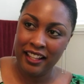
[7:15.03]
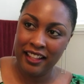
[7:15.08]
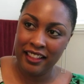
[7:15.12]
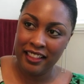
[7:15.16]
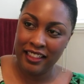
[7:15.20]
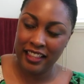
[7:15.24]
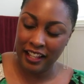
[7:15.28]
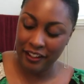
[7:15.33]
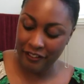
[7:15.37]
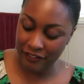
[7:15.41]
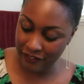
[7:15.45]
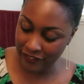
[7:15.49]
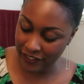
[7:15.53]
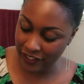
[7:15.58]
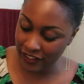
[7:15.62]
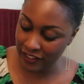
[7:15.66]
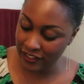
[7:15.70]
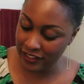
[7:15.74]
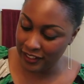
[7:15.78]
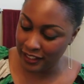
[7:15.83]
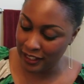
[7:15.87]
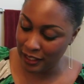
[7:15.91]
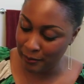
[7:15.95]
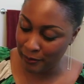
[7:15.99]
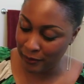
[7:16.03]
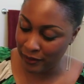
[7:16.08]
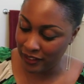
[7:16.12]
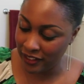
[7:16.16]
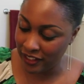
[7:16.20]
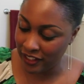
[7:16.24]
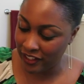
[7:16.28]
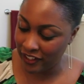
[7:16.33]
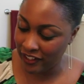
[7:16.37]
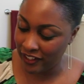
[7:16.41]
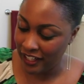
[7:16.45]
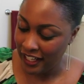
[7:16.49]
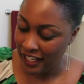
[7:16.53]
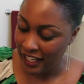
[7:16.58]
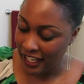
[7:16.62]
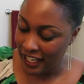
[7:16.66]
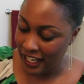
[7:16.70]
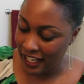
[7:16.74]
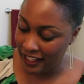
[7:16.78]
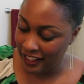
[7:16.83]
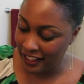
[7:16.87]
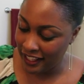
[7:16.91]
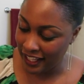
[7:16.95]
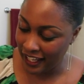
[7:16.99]
they feel similar
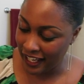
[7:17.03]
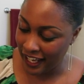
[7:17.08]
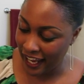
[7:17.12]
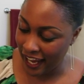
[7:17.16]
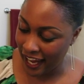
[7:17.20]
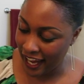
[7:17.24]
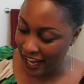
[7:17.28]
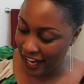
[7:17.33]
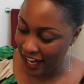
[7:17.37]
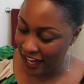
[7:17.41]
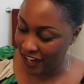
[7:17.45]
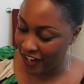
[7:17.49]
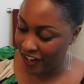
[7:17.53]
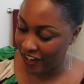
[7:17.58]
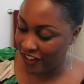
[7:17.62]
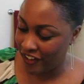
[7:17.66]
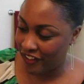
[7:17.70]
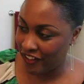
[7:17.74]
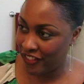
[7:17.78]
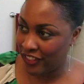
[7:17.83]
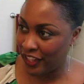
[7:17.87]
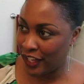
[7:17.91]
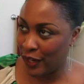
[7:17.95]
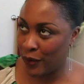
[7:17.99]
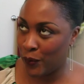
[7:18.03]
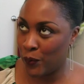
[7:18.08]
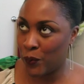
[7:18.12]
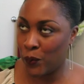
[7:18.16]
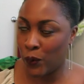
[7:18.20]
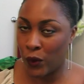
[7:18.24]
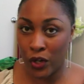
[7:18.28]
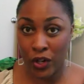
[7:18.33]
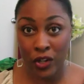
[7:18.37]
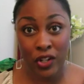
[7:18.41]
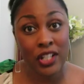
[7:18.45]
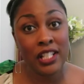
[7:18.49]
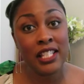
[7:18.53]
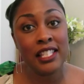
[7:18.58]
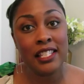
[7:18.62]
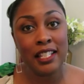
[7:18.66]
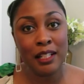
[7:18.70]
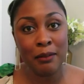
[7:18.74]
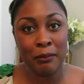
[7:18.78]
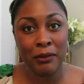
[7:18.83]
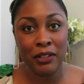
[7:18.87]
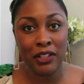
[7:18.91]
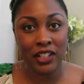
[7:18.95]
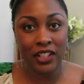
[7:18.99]
in the hair, they work
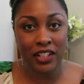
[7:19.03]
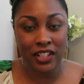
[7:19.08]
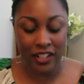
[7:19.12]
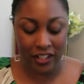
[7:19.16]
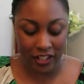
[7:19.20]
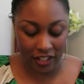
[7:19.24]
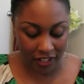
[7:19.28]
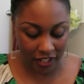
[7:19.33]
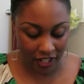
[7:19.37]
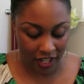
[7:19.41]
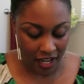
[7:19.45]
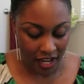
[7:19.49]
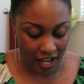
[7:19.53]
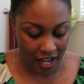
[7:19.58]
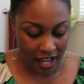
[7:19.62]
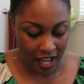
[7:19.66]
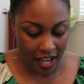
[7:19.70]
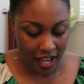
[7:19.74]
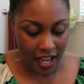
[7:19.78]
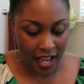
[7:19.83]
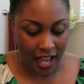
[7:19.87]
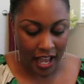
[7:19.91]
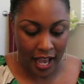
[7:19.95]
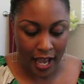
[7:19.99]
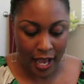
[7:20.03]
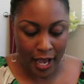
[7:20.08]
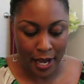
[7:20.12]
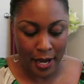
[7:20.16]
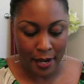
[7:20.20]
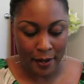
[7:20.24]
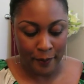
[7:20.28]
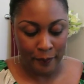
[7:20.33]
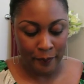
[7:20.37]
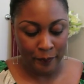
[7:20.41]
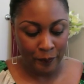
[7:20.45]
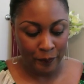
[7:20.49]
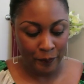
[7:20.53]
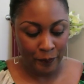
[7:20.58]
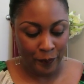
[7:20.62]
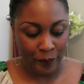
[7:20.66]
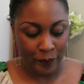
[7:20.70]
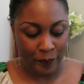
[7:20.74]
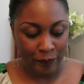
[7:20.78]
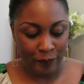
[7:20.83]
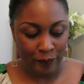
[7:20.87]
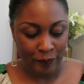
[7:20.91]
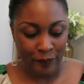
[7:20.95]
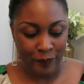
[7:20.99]
similar. Um,
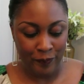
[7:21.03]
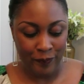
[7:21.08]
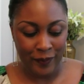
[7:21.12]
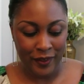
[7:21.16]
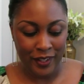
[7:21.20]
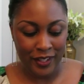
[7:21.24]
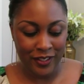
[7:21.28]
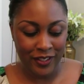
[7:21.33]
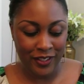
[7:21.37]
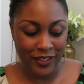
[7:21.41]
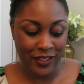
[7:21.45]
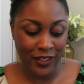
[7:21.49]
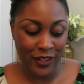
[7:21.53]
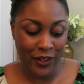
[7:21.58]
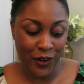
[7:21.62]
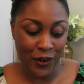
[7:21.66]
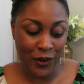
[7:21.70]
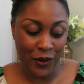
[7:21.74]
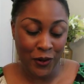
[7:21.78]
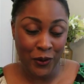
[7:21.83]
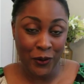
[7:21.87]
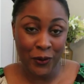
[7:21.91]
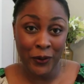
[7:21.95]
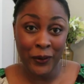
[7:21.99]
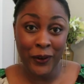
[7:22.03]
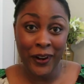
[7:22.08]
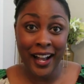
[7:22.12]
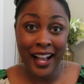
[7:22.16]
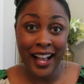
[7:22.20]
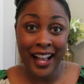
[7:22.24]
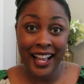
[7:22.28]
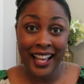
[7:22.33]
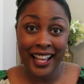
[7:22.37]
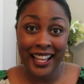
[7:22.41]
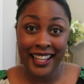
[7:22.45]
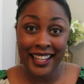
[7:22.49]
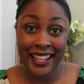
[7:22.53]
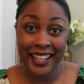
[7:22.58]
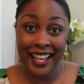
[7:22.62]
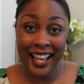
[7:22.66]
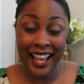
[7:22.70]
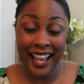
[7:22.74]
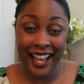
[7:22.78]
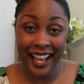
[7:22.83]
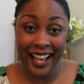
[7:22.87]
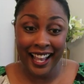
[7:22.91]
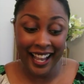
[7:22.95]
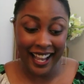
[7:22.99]
so
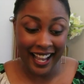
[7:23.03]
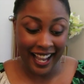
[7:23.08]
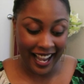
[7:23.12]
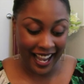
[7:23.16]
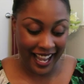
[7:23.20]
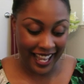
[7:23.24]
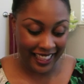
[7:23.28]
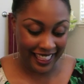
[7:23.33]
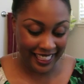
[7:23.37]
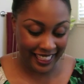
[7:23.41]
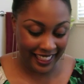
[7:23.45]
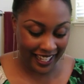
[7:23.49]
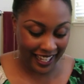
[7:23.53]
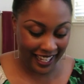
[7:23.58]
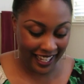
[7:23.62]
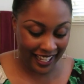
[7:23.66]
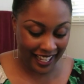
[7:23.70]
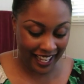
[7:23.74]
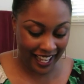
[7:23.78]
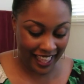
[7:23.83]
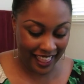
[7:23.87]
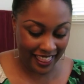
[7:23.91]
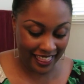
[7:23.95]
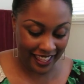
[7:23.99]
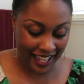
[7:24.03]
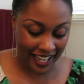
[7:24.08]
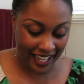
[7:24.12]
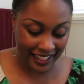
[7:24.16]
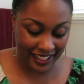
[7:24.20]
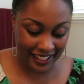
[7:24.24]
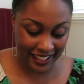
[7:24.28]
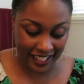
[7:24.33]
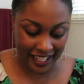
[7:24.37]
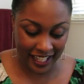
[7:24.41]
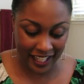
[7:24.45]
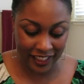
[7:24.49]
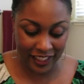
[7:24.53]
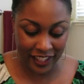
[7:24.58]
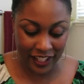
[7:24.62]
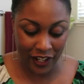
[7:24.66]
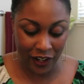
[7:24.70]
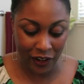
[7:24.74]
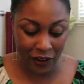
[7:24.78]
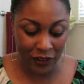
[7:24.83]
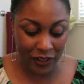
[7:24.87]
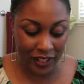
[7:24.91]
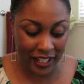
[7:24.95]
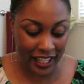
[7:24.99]
yeah, I think that's it. The
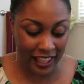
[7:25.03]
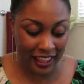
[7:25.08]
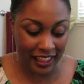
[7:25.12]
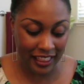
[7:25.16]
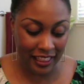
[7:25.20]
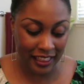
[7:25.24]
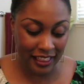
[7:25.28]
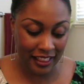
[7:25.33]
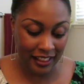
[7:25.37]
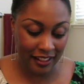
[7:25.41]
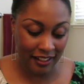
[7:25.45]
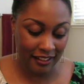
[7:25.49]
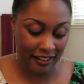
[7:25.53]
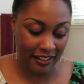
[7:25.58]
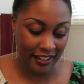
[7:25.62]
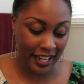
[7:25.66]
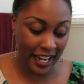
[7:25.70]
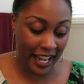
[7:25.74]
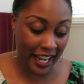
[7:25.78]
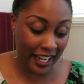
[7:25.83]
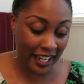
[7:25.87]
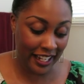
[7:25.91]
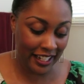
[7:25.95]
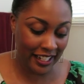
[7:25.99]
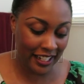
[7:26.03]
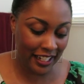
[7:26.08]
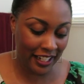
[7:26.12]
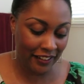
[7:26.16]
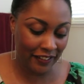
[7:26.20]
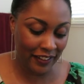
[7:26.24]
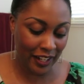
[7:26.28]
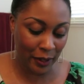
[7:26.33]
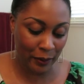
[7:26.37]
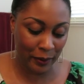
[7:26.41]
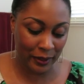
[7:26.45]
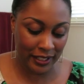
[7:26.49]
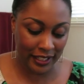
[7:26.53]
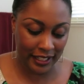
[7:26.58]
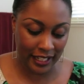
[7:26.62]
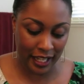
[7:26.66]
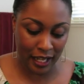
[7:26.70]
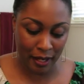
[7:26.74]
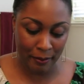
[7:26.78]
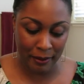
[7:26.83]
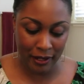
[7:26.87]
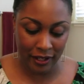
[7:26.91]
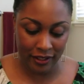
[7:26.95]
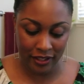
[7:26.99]
only negative I would
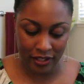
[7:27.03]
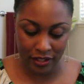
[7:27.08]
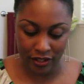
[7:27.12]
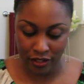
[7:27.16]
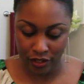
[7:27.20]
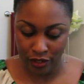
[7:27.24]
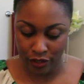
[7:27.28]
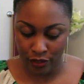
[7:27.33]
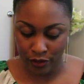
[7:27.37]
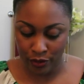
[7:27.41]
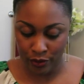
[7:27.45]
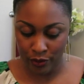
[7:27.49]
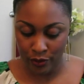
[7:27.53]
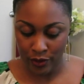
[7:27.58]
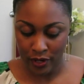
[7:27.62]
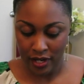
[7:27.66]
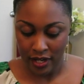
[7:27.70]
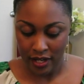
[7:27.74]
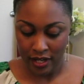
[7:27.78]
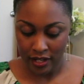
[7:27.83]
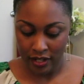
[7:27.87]
say about the new